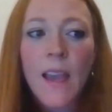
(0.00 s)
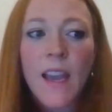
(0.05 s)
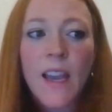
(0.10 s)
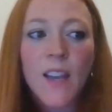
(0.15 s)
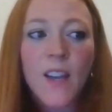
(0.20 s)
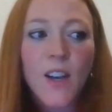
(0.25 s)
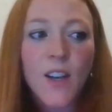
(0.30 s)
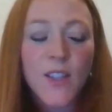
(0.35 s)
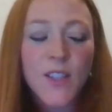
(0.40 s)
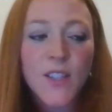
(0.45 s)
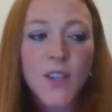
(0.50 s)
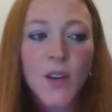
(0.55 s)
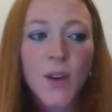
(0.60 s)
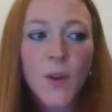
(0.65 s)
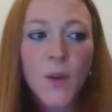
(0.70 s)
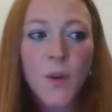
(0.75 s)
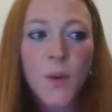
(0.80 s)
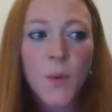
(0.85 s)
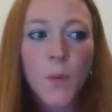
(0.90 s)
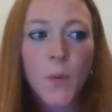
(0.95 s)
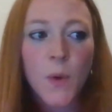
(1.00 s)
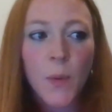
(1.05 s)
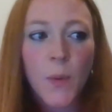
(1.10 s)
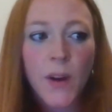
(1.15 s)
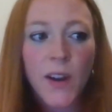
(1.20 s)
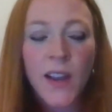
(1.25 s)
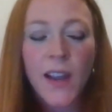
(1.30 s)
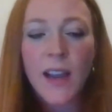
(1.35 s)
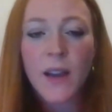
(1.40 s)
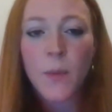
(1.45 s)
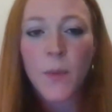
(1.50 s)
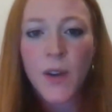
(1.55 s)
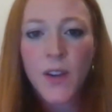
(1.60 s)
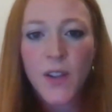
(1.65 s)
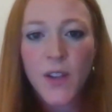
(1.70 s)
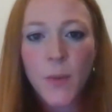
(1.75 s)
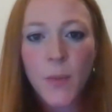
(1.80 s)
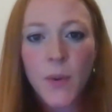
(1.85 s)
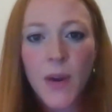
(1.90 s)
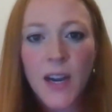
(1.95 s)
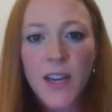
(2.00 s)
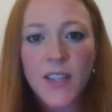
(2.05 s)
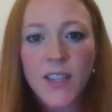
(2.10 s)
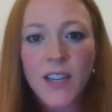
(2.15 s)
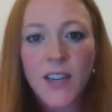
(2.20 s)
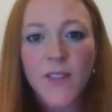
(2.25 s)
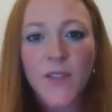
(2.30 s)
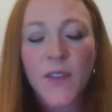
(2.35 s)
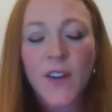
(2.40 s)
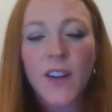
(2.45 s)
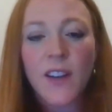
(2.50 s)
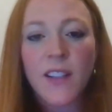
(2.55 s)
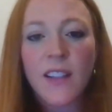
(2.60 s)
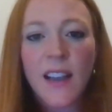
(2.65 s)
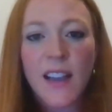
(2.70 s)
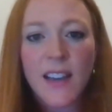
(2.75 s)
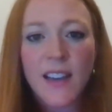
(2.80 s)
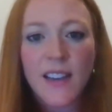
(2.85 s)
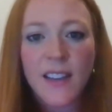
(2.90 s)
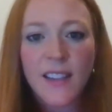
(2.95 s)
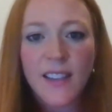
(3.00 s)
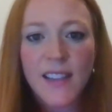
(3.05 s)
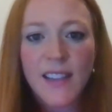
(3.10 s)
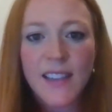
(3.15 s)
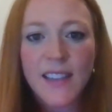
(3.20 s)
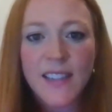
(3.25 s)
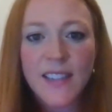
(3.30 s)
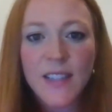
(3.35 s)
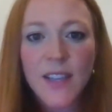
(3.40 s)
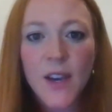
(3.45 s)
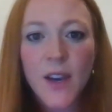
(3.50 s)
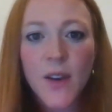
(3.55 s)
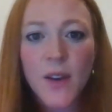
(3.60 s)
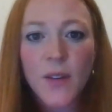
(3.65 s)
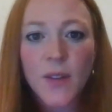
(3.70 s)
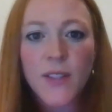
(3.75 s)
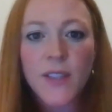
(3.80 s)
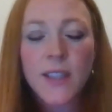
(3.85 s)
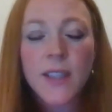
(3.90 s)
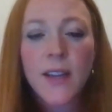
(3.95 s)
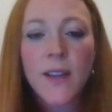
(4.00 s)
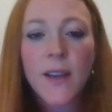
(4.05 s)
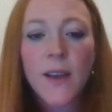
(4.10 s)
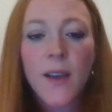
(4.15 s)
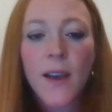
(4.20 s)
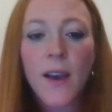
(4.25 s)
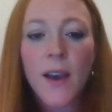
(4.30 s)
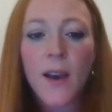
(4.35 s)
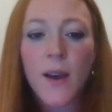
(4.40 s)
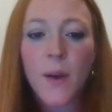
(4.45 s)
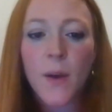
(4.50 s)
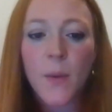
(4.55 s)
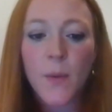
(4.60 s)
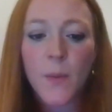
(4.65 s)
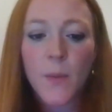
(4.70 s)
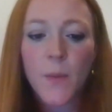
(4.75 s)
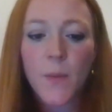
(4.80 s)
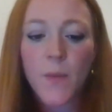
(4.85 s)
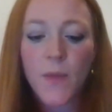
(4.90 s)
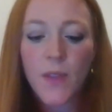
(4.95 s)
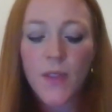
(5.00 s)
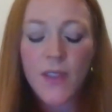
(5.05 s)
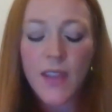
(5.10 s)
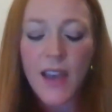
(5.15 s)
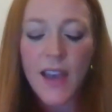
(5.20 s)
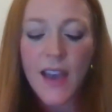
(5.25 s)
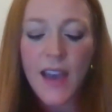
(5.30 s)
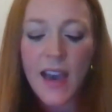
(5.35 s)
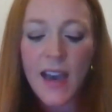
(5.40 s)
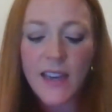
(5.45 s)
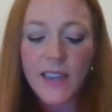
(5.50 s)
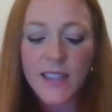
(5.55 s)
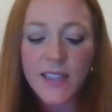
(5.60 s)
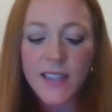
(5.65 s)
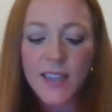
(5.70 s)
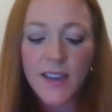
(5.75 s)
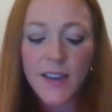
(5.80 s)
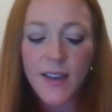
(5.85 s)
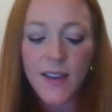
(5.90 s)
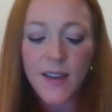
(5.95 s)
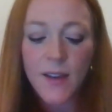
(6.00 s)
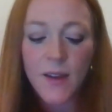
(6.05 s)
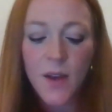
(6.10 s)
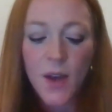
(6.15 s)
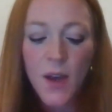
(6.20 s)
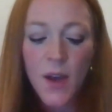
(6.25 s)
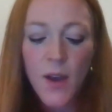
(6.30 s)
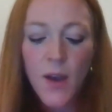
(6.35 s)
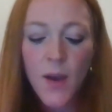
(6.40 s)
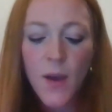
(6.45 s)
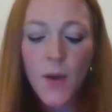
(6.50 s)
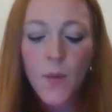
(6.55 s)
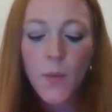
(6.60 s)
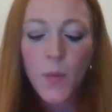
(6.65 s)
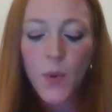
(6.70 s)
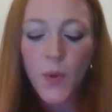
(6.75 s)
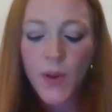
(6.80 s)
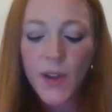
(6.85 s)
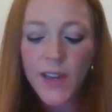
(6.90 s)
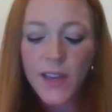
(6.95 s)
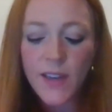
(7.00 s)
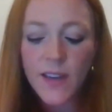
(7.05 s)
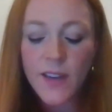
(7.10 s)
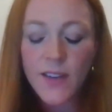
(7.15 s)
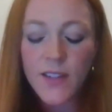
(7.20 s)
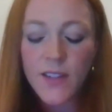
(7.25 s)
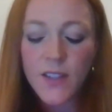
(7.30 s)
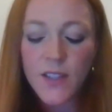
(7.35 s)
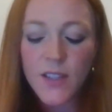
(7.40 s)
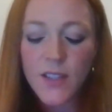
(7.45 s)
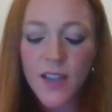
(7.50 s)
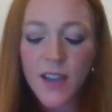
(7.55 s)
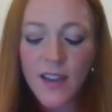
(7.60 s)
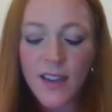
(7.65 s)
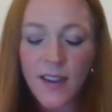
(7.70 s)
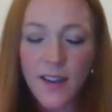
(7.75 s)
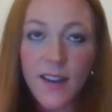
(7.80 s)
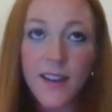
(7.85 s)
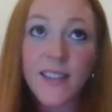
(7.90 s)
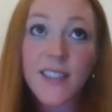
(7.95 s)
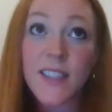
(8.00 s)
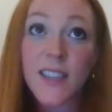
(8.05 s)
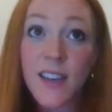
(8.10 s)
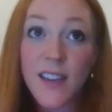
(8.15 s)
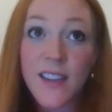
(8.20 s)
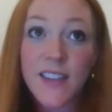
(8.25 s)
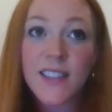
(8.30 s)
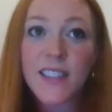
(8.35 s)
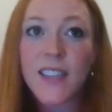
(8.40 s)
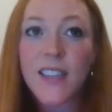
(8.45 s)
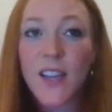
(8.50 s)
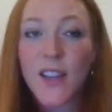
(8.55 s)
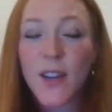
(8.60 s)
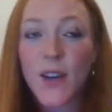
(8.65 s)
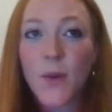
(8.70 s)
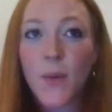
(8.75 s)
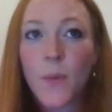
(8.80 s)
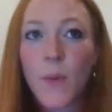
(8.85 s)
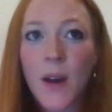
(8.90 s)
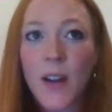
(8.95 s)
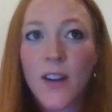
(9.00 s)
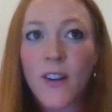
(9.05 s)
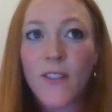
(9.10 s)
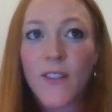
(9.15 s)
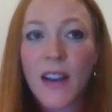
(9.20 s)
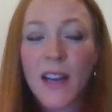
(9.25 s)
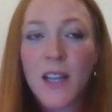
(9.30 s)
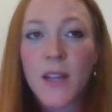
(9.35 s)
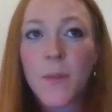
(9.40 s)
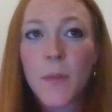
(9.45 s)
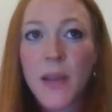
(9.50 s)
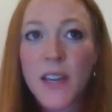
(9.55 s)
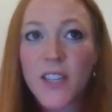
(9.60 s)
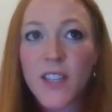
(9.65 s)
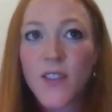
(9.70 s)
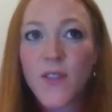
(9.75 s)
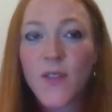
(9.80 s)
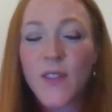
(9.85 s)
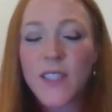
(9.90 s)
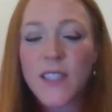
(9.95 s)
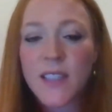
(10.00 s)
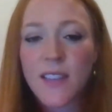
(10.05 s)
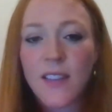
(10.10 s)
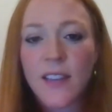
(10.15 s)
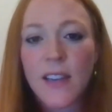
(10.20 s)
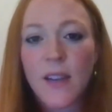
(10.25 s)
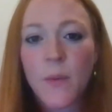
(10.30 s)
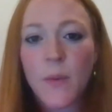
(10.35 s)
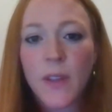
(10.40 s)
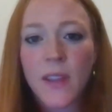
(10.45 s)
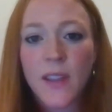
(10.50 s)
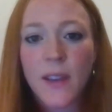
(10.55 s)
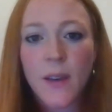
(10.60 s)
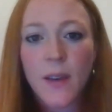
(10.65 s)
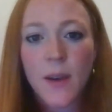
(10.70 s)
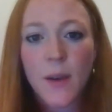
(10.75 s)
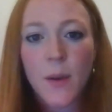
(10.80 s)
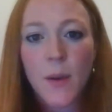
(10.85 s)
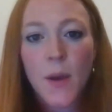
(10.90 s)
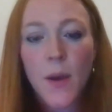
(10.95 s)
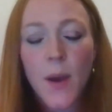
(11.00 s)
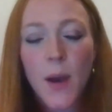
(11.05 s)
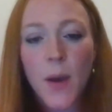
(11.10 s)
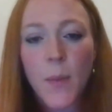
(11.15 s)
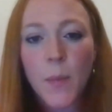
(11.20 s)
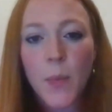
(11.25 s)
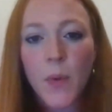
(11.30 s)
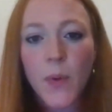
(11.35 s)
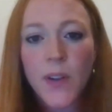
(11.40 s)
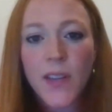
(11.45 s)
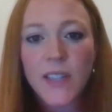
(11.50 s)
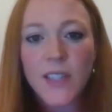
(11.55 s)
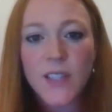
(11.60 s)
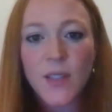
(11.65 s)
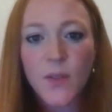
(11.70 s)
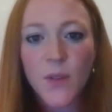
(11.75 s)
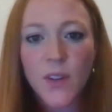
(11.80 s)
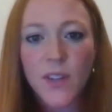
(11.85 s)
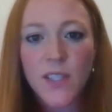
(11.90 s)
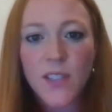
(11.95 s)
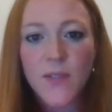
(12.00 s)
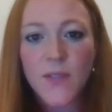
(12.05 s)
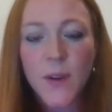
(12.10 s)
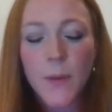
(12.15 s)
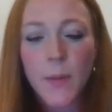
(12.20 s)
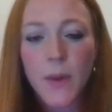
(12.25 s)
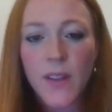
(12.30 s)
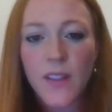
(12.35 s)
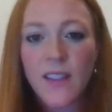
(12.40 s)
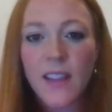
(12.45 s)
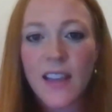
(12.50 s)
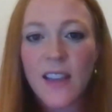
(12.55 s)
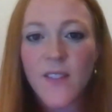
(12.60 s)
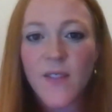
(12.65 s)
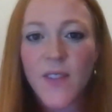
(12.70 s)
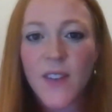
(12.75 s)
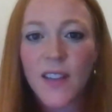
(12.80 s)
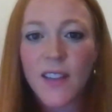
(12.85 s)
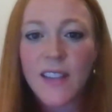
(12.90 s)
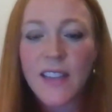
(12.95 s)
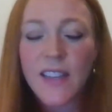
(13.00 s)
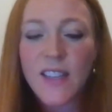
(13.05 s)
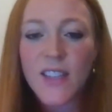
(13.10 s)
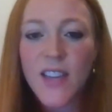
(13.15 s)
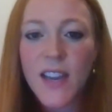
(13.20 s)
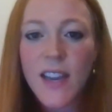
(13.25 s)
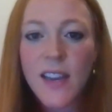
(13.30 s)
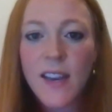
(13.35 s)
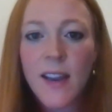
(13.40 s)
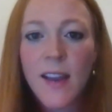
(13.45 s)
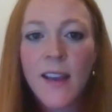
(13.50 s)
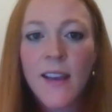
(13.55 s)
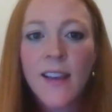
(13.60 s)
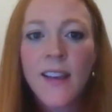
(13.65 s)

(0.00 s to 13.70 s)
And also, we're working on one other project for a client on the East Coast that has a point. It's another water reclamation facility with a point source from a landfill leachate.